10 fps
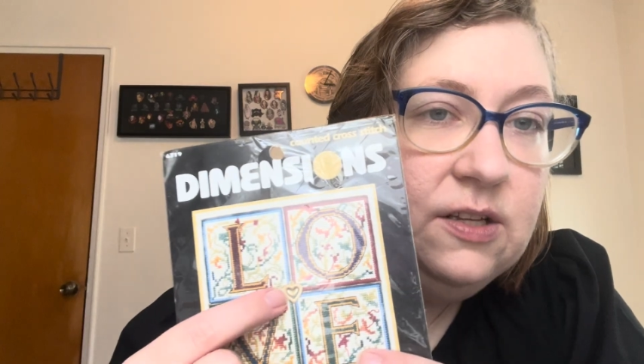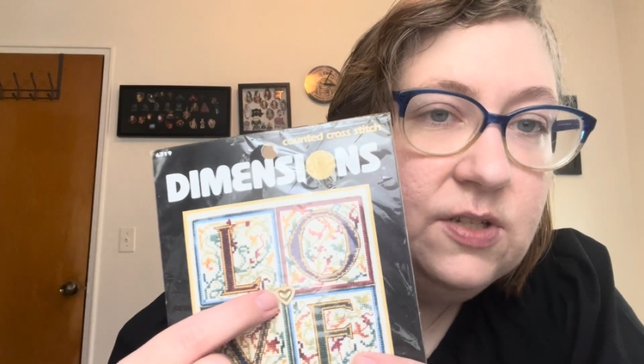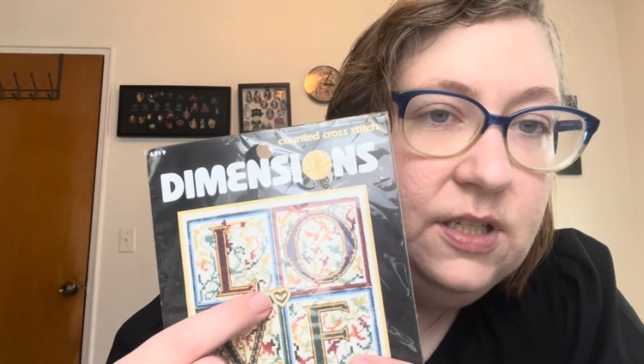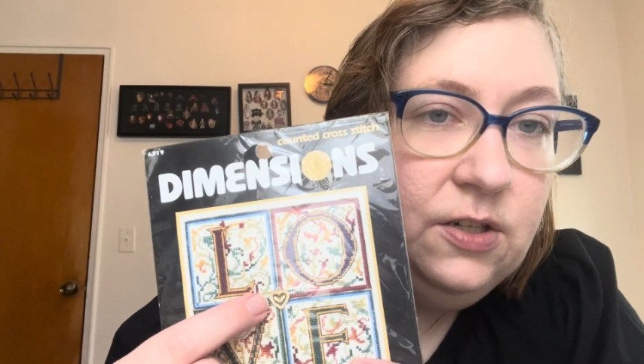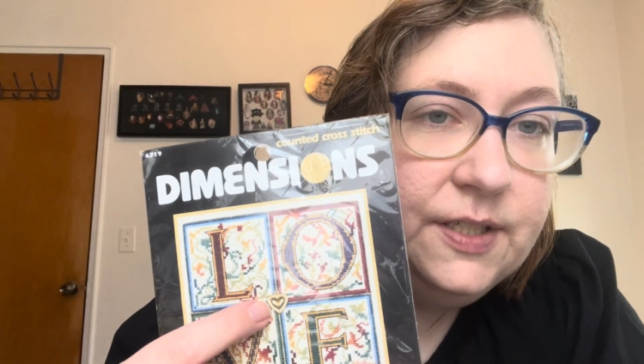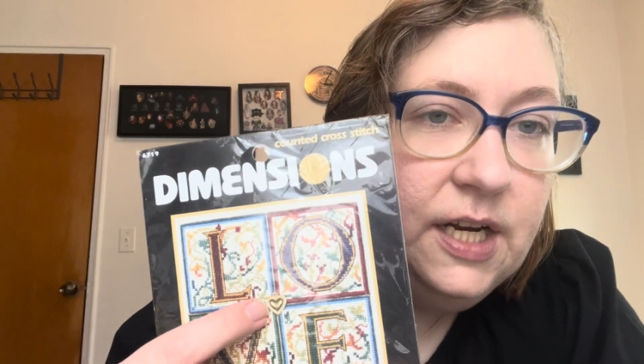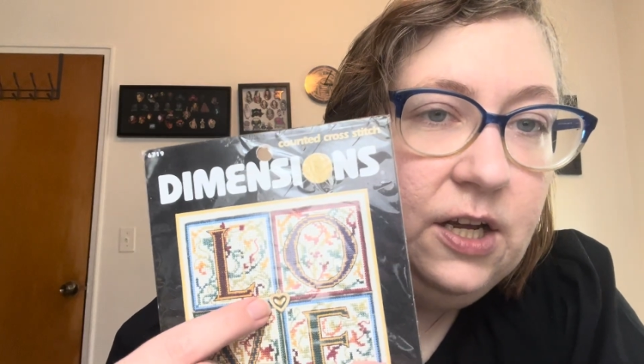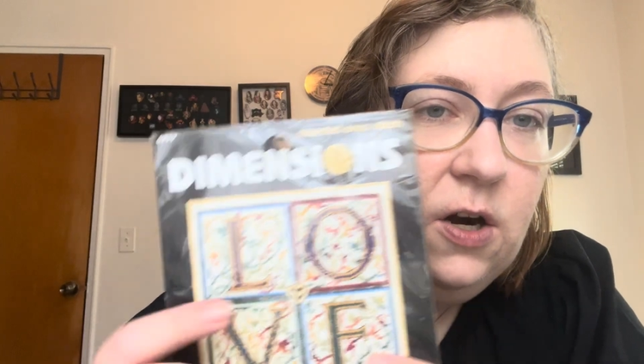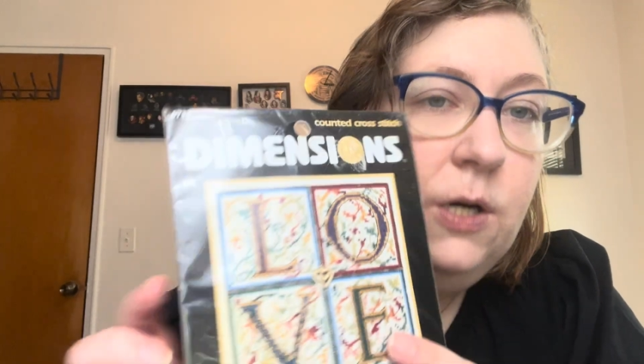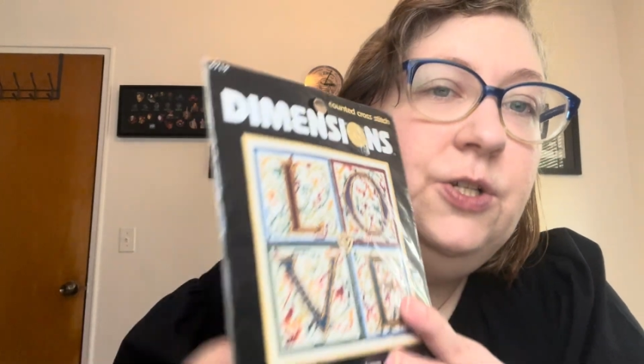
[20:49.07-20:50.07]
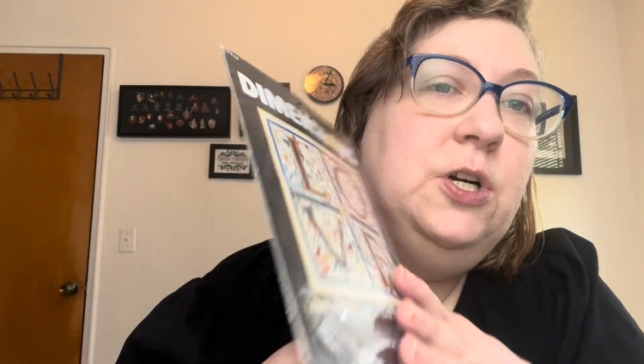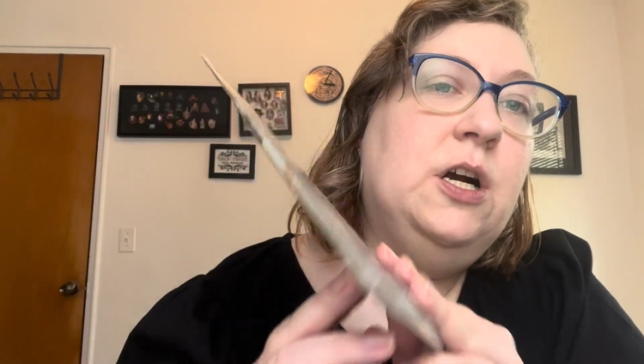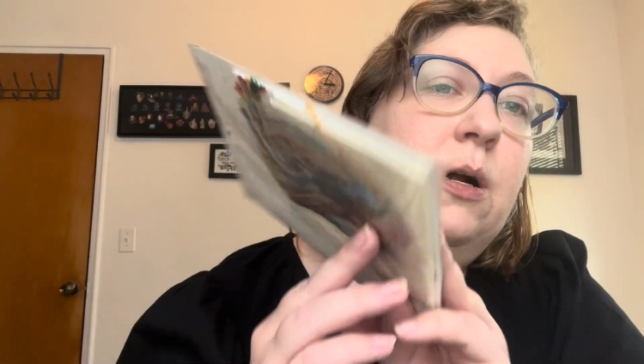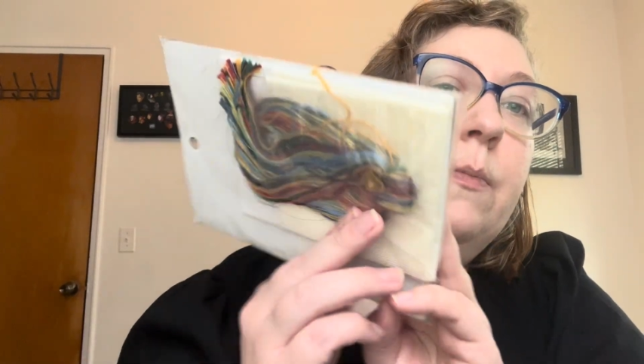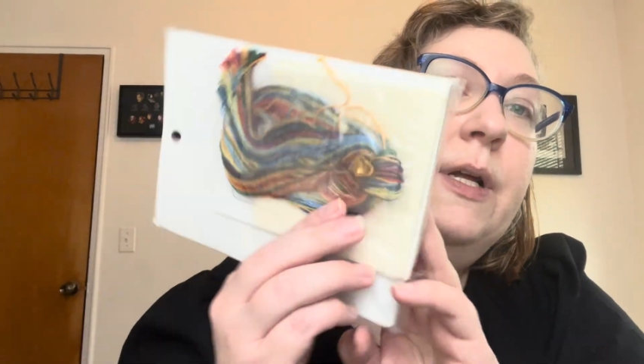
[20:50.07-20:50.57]
there's a little tiny heart
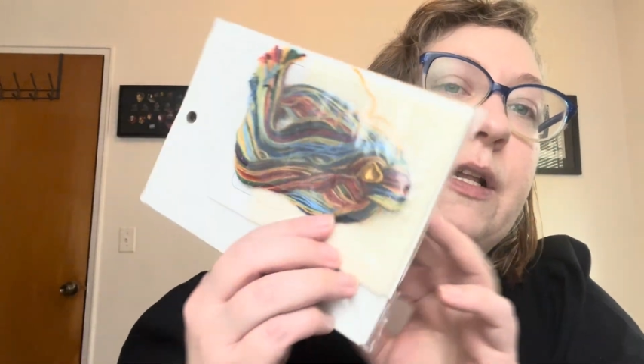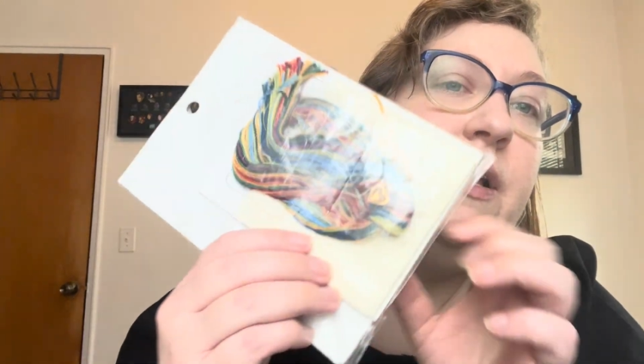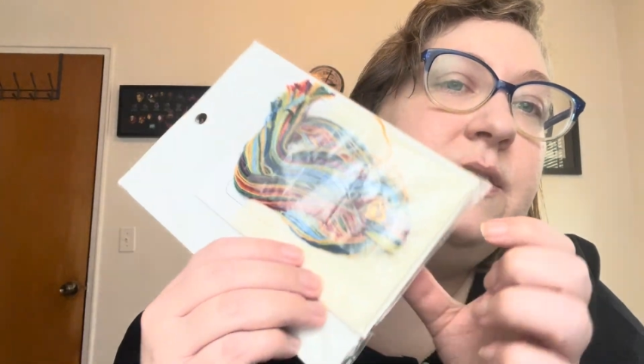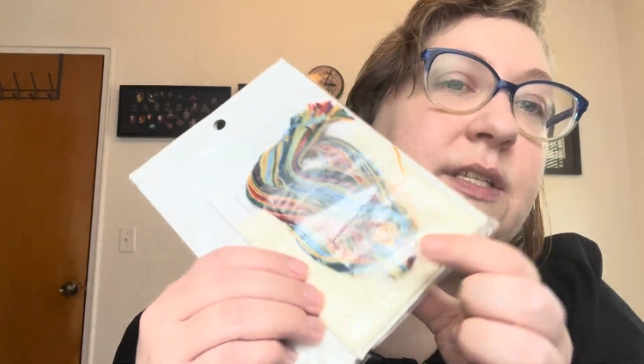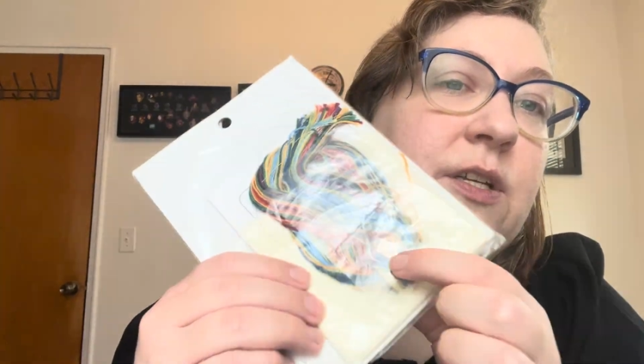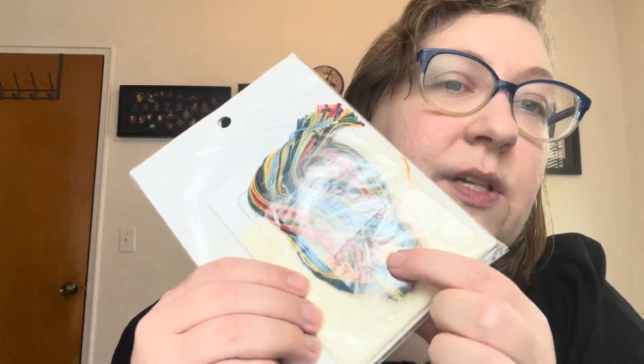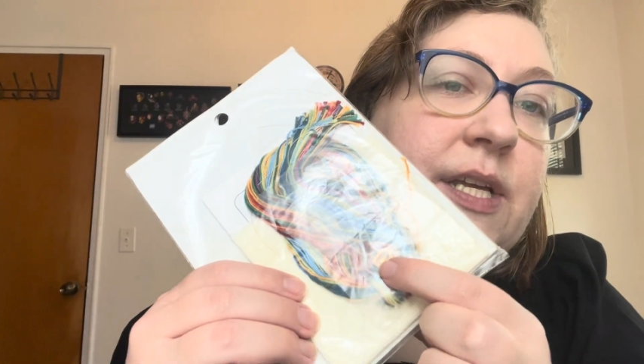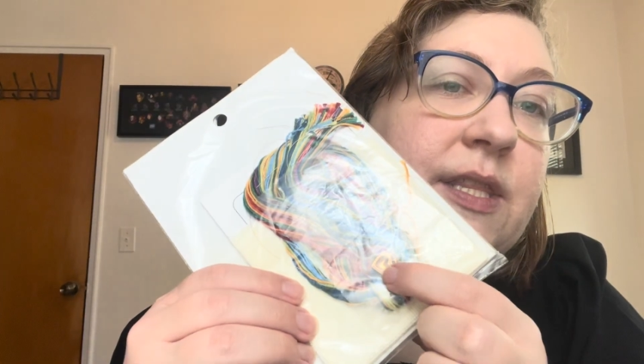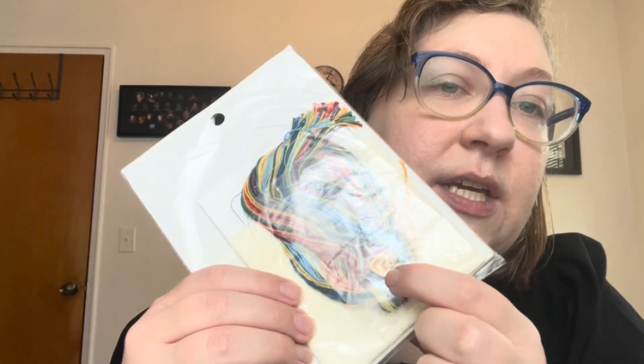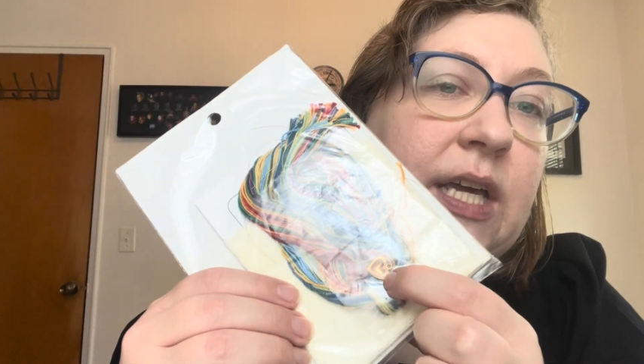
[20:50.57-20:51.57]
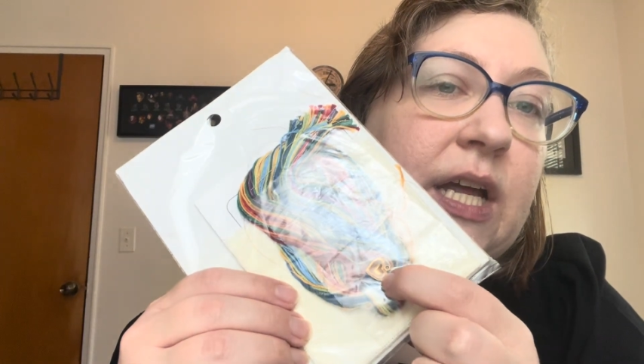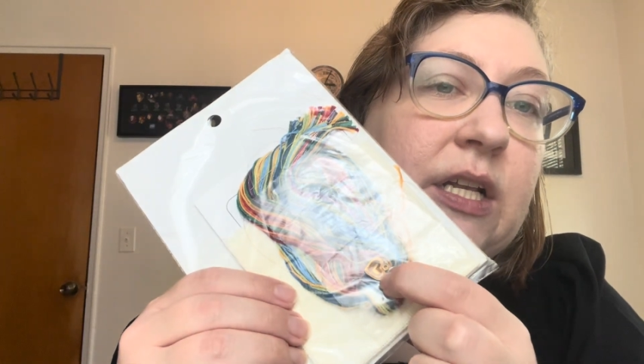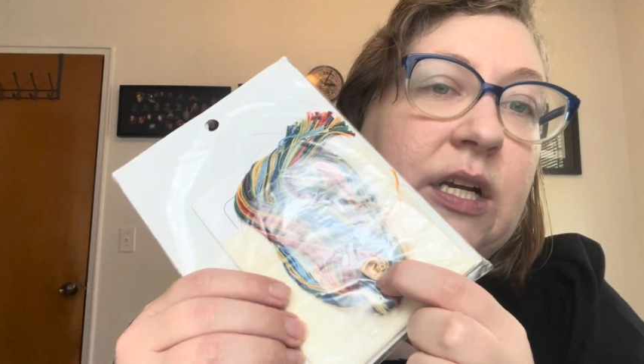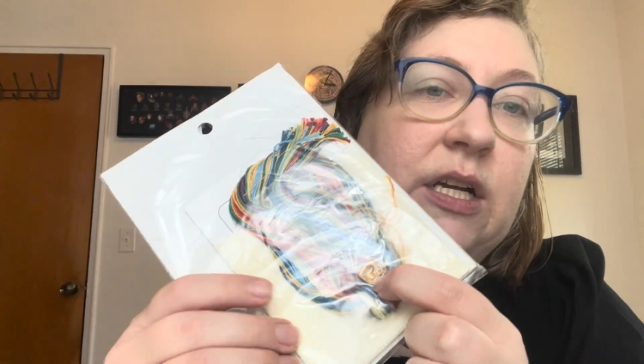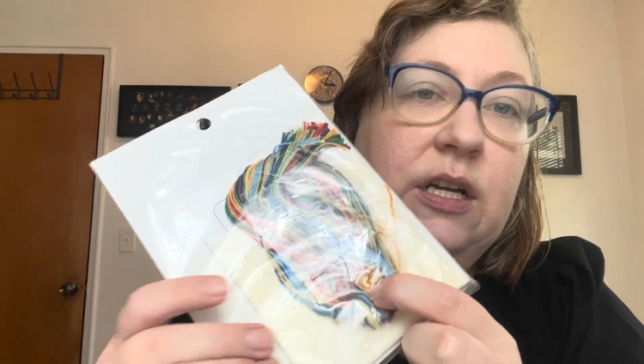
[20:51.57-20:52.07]
charm, and that's still in the kit.